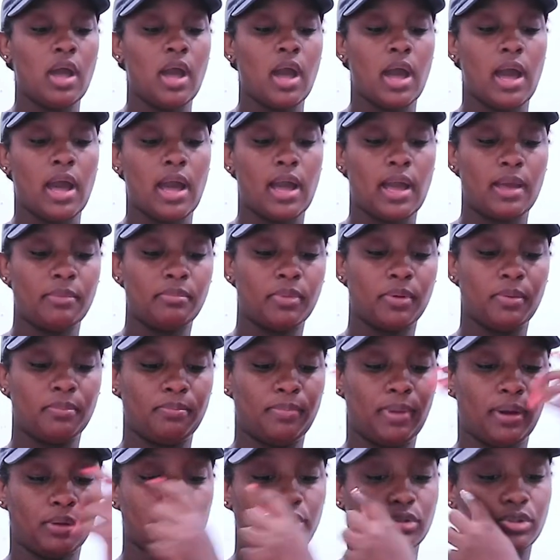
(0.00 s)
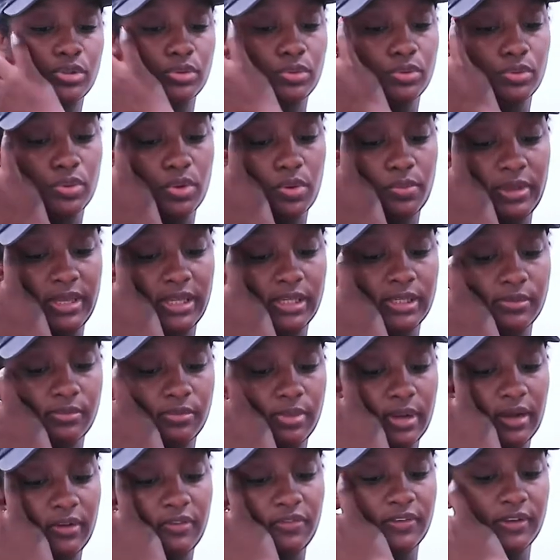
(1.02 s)
I'm about to go make some
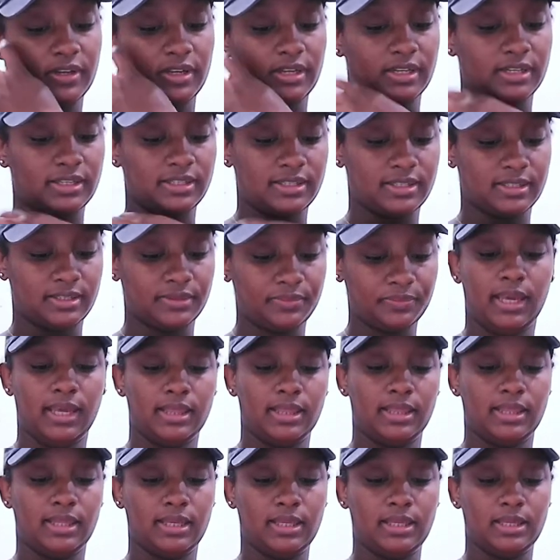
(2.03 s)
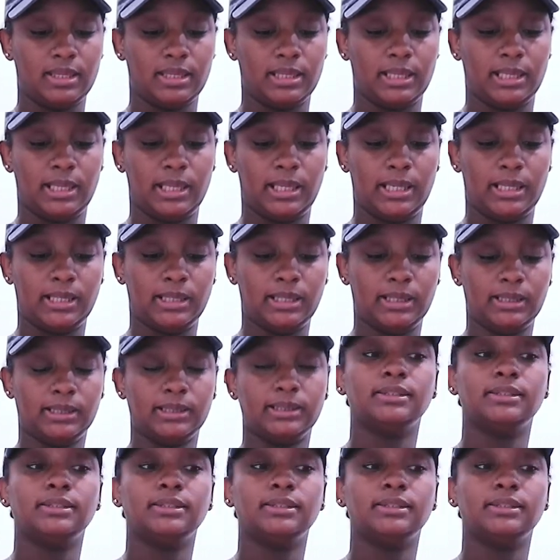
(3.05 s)
breakfast and then